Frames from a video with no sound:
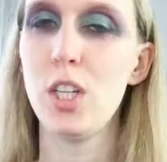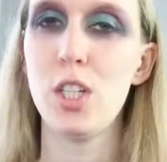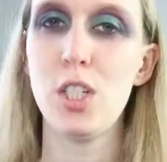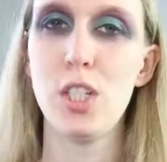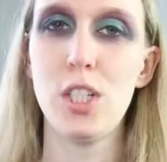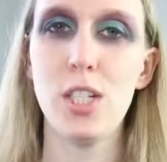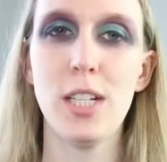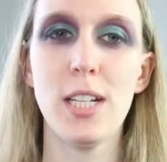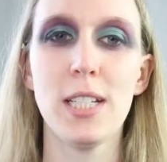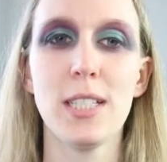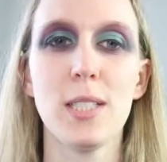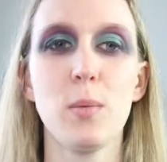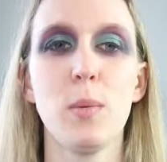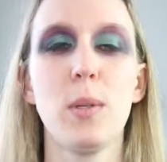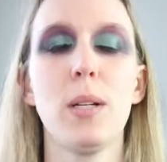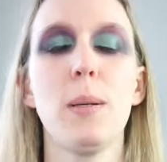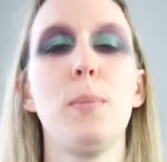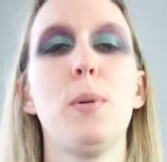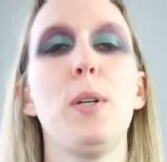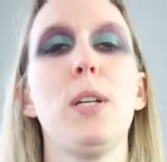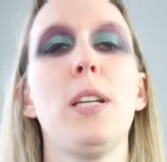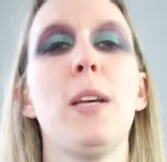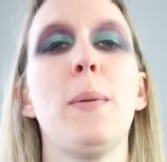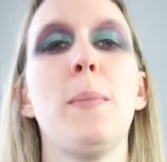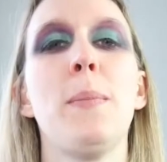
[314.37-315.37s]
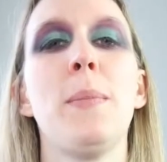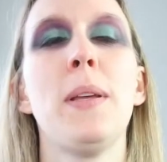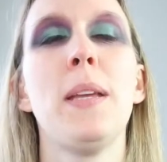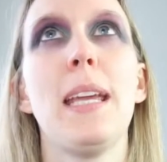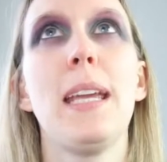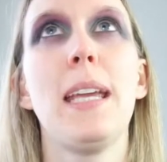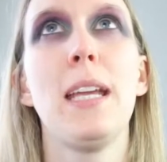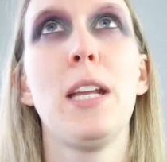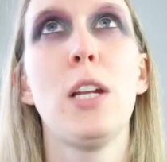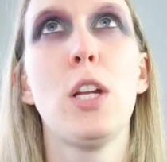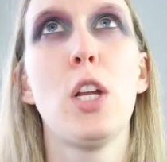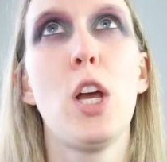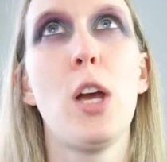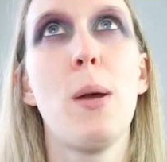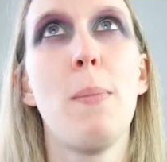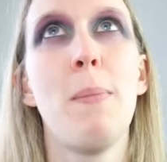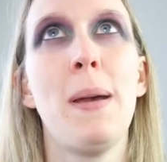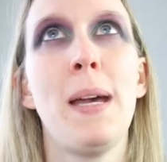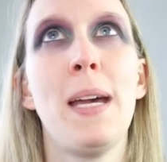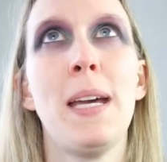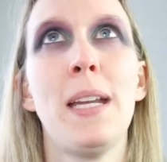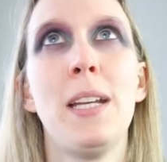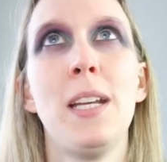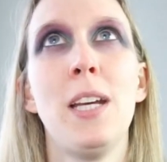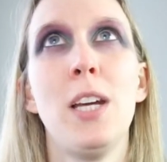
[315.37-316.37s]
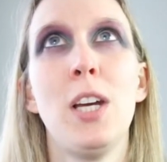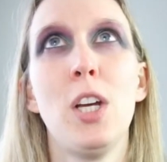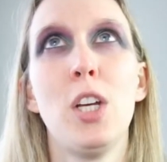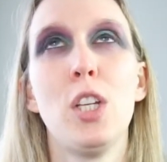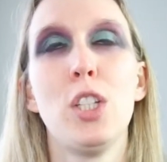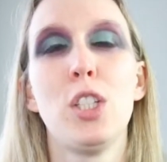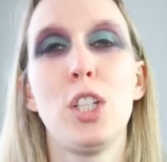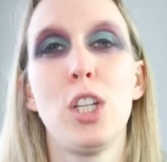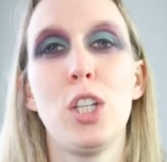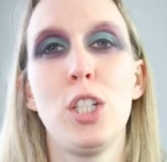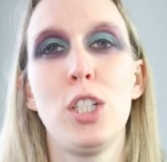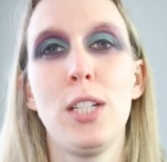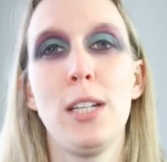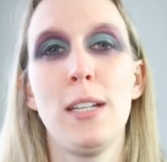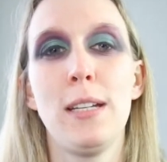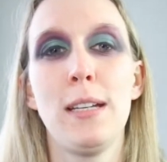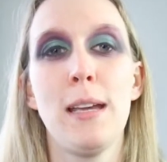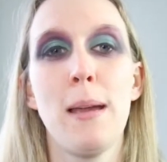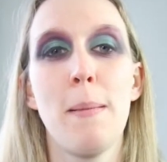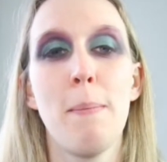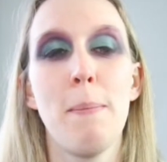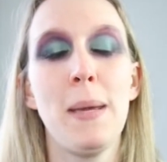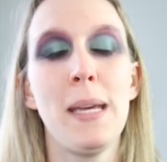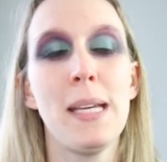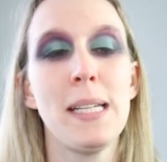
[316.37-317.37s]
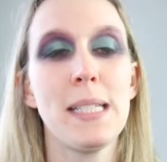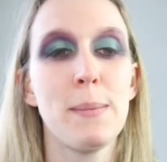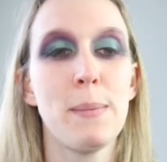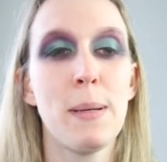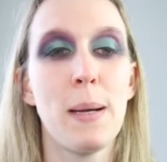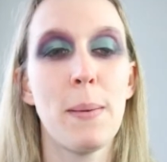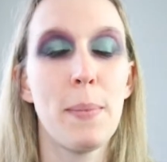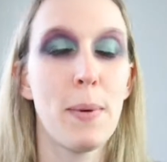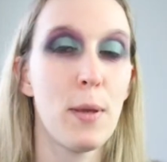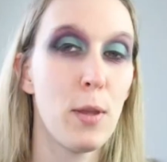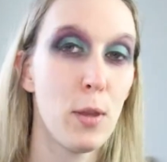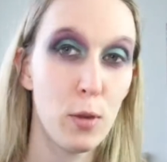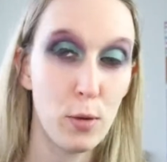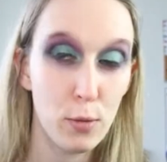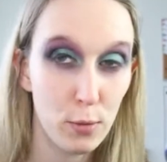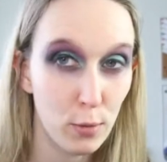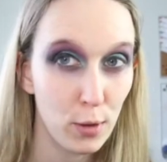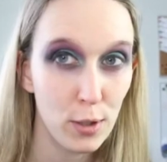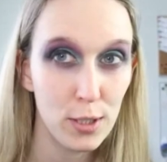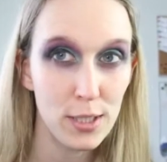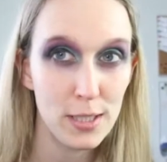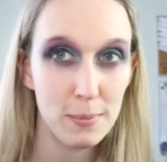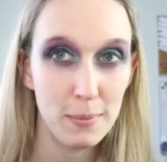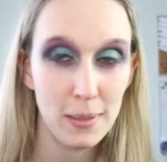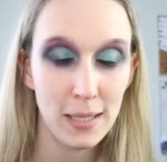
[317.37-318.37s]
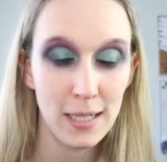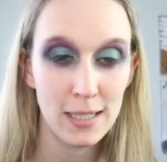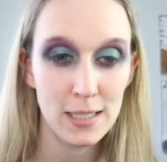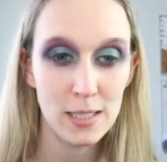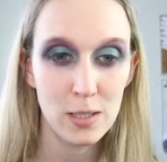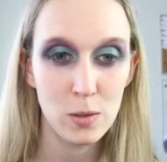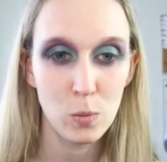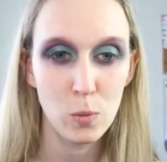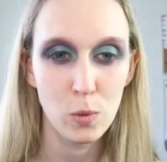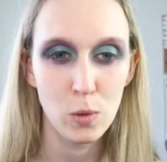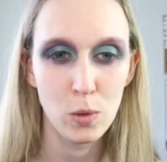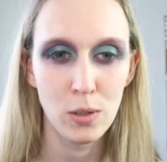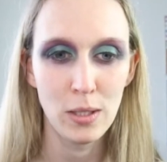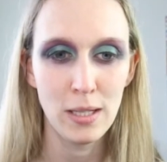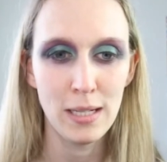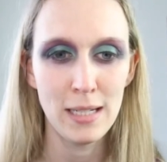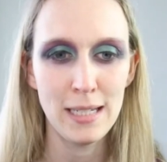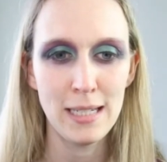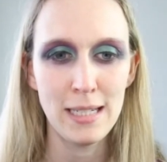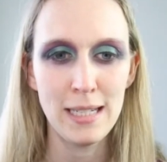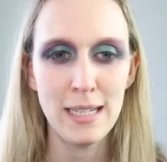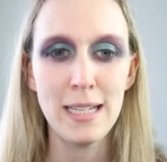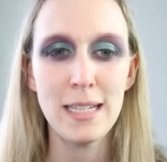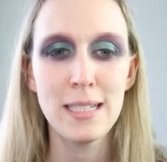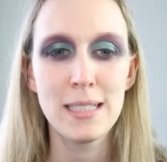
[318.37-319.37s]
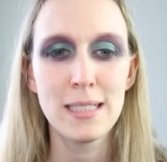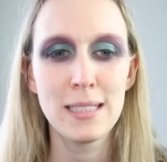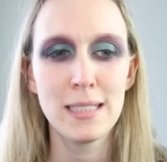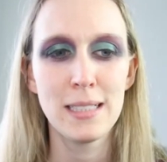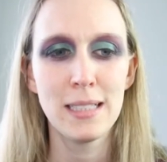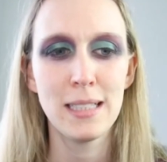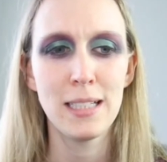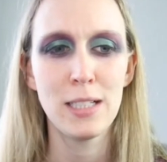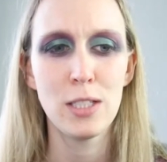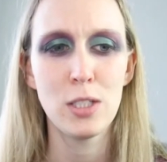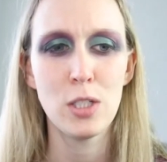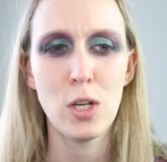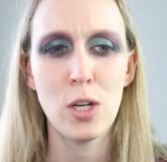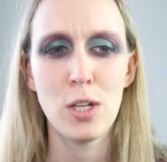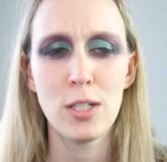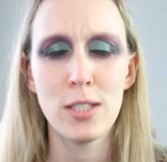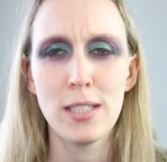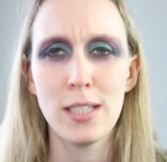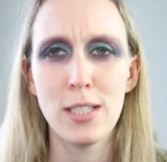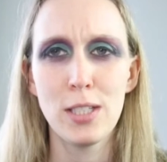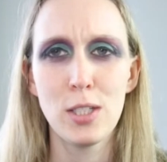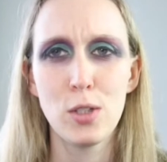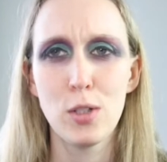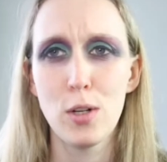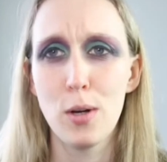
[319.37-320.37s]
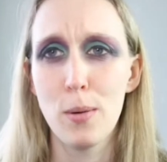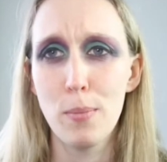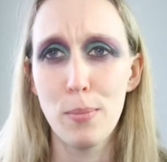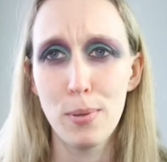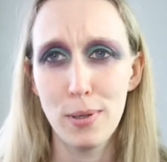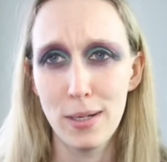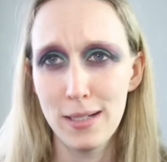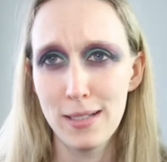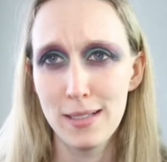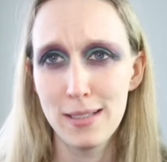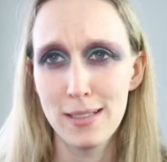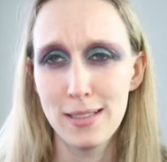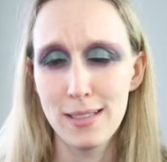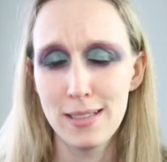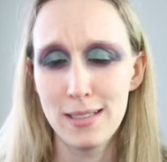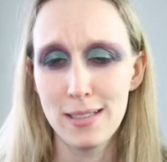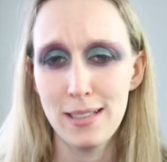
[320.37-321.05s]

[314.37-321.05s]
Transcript: she doesn't want to put him in her bed, so she picks him up and throws him against the wall, and he instantly turns into a prince.